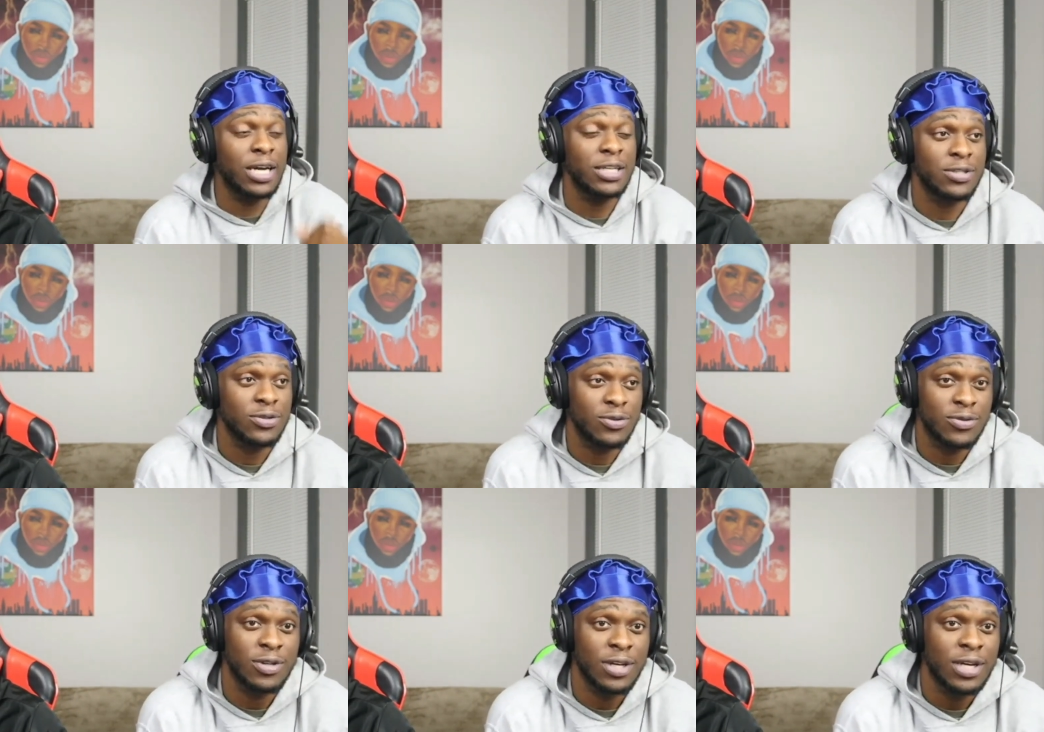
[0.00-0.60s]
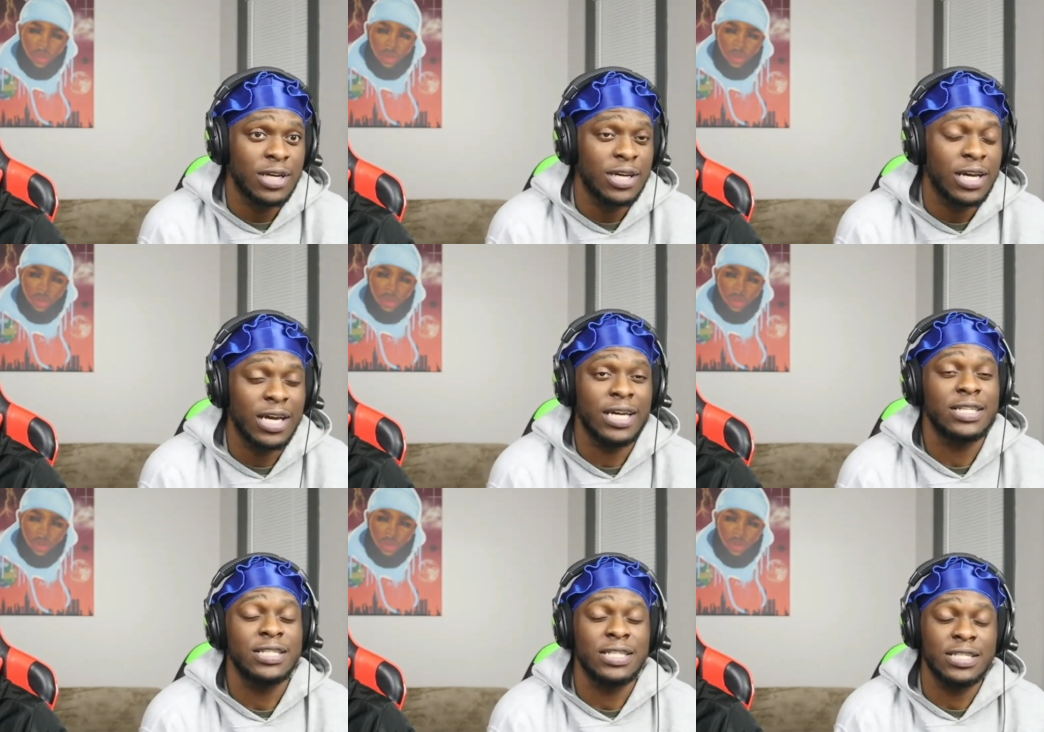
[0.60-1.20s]
Speaker 1: though. And I
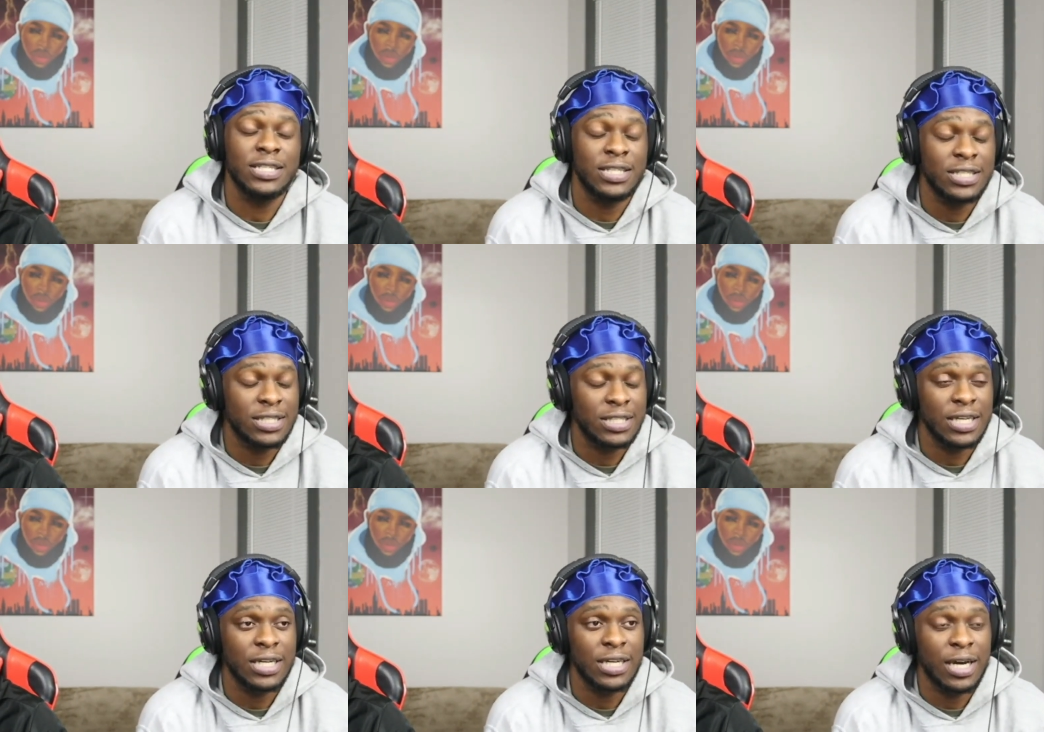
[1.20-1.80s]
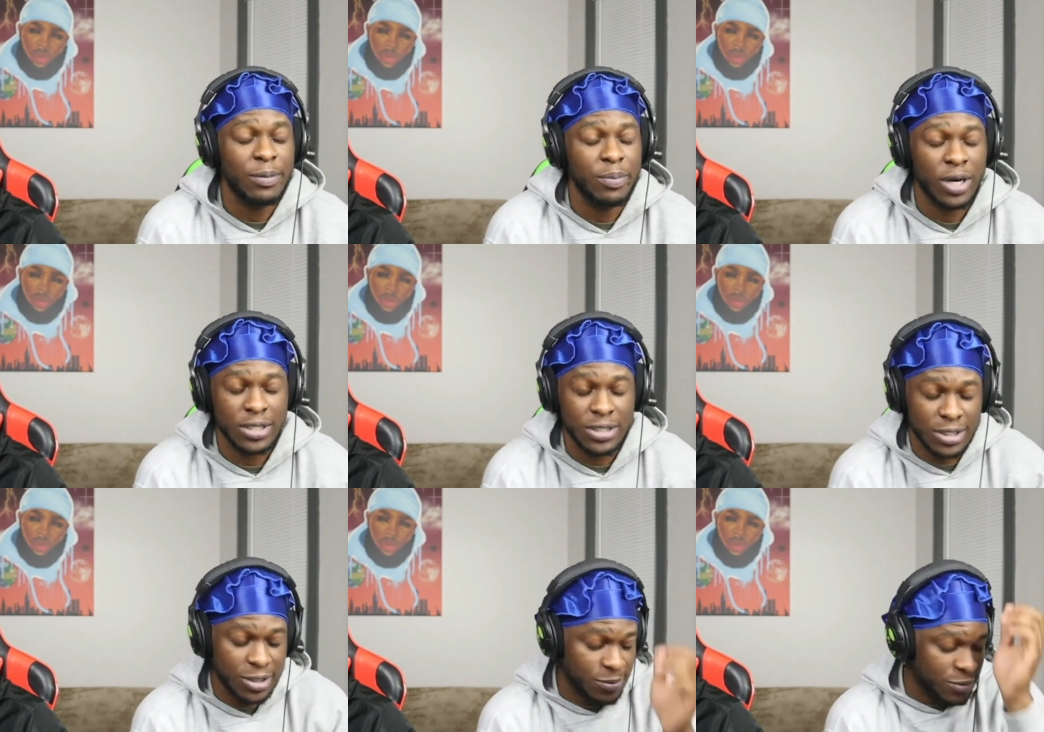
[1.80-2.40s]
think he did say he got a
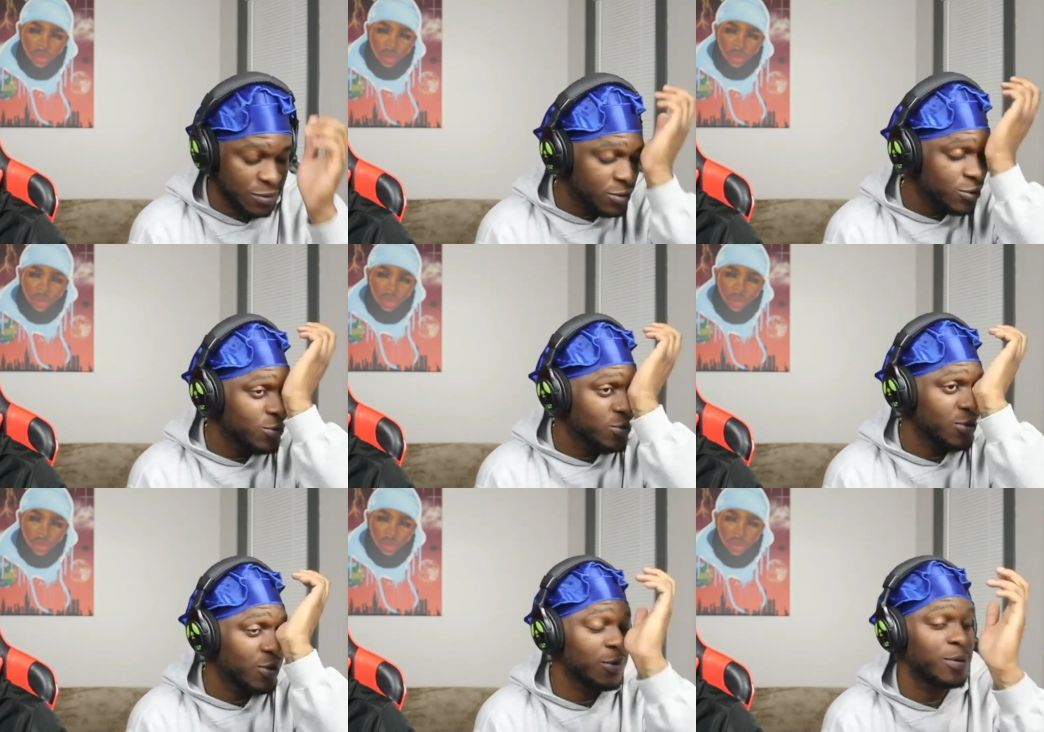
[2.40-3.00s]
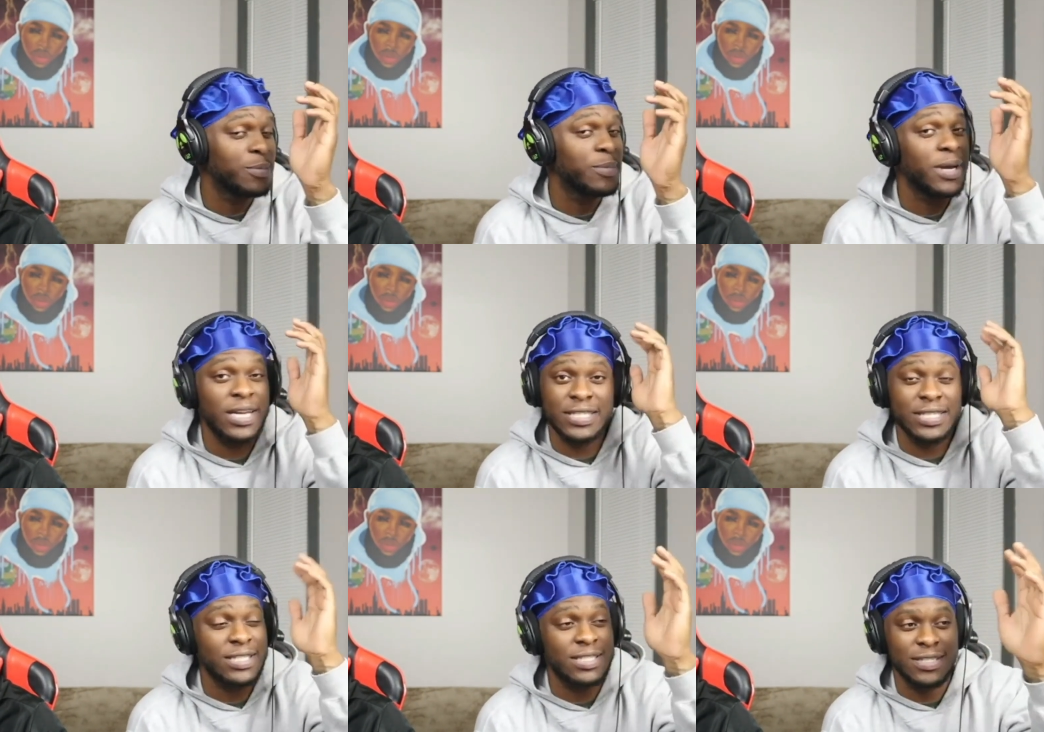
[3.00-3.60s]
project coming too, so
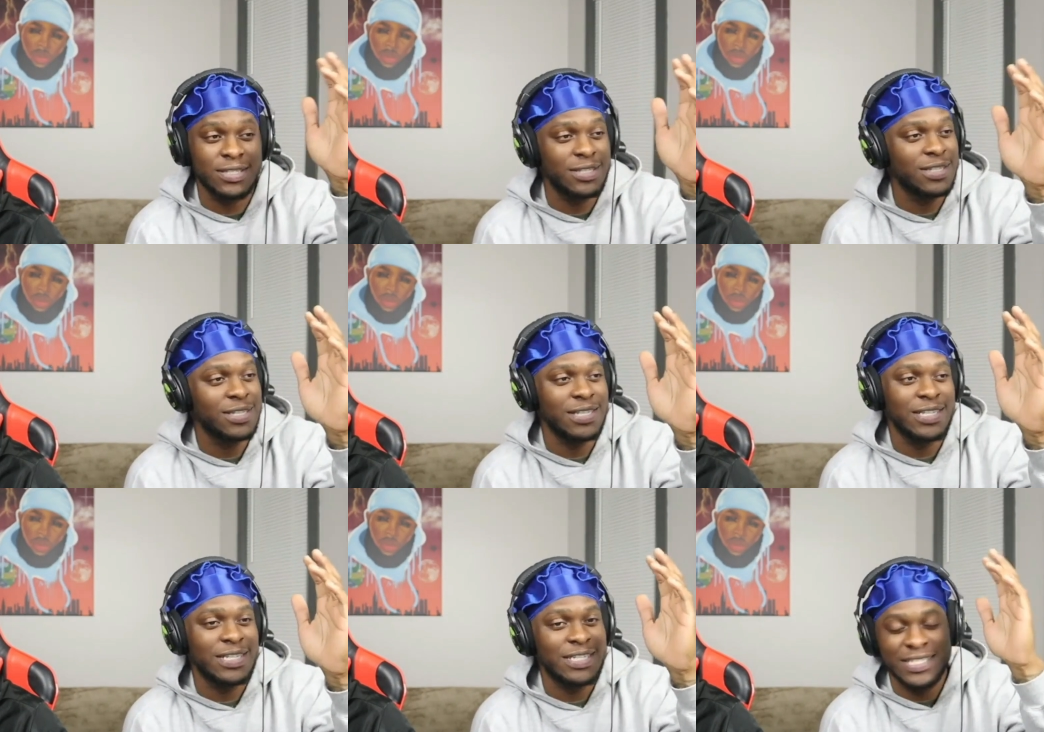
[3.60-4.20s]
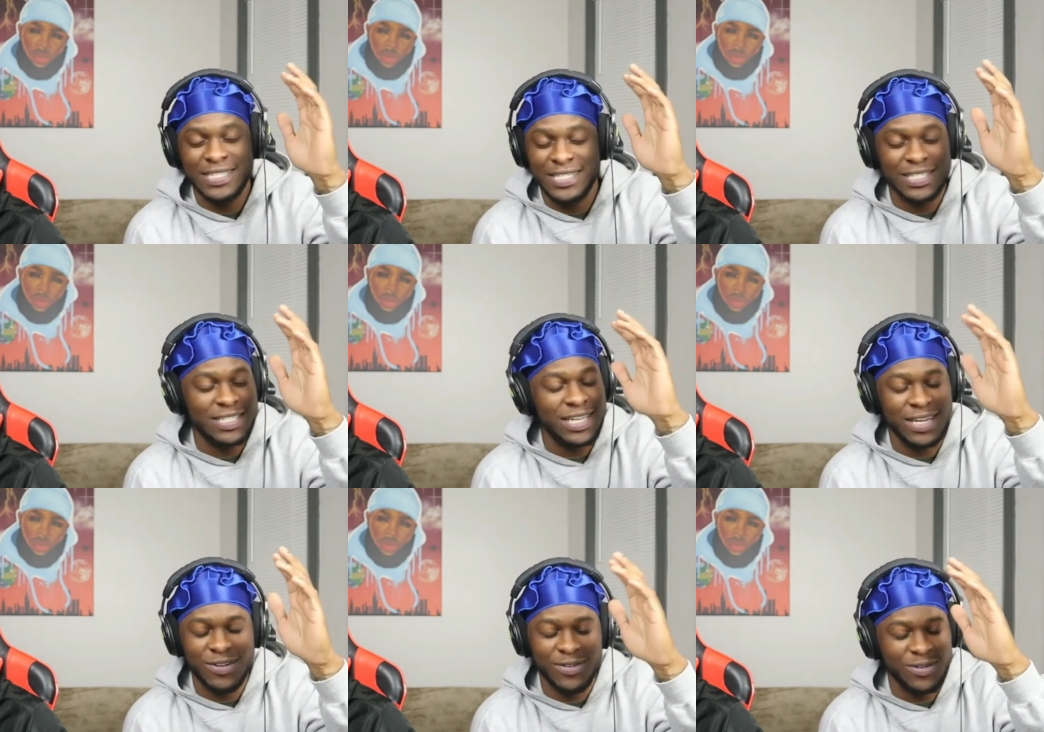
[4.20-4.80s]
imagine just
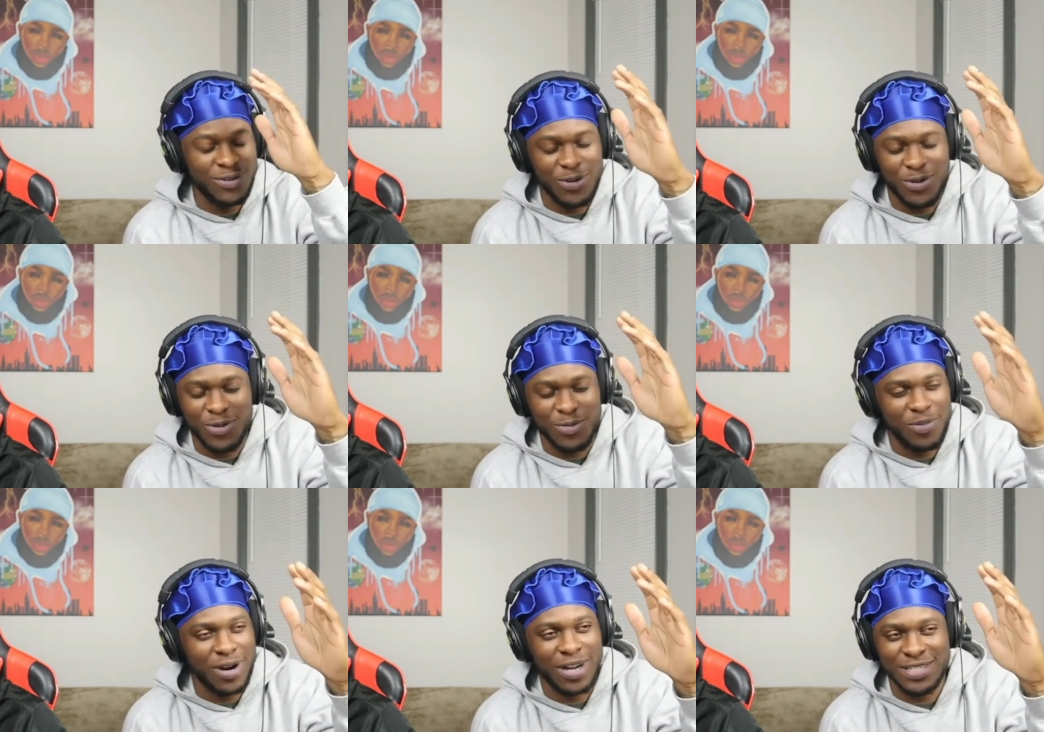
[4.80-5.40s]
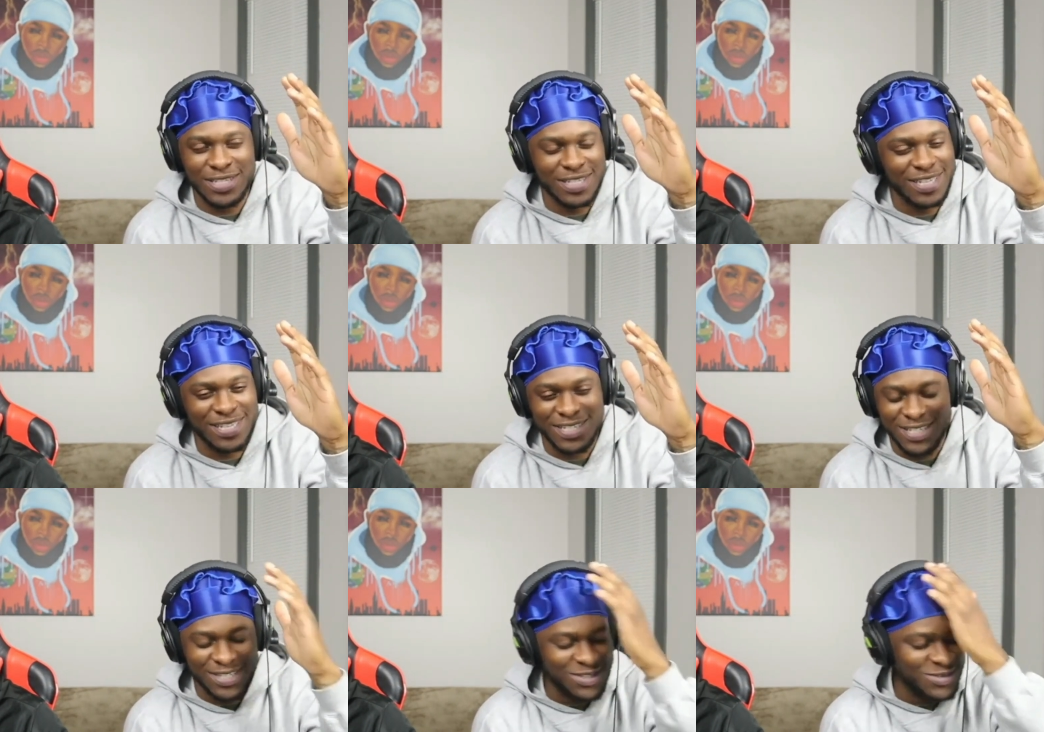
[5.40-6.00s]
hearing the whole project like
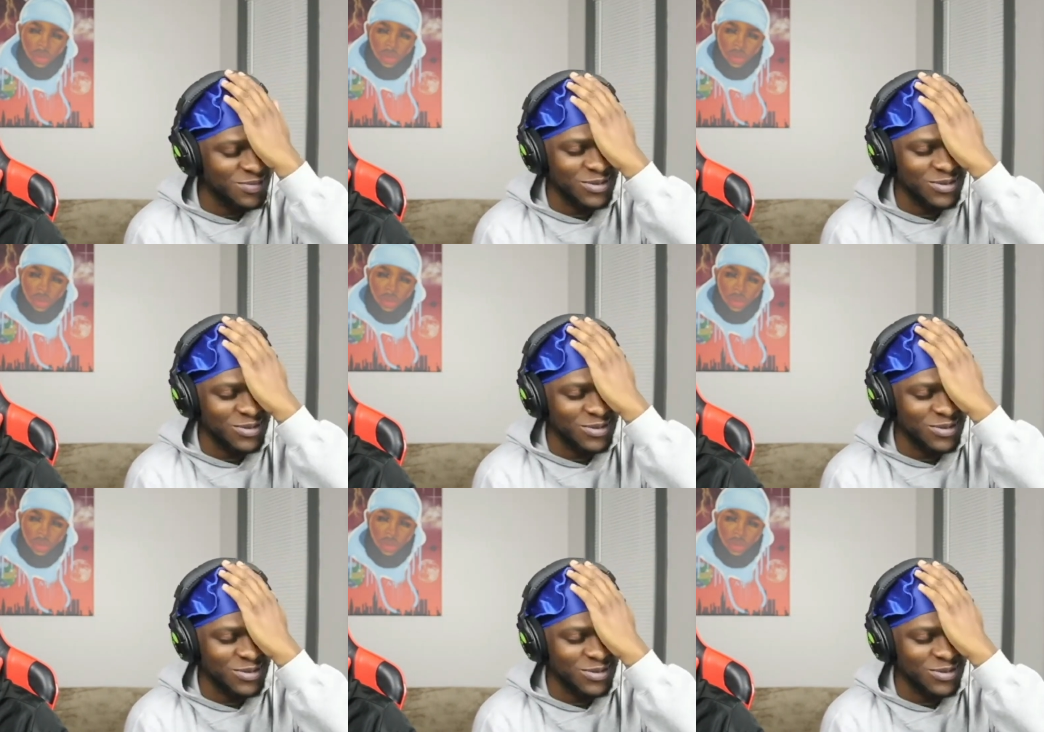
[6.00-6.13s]
this, bro. I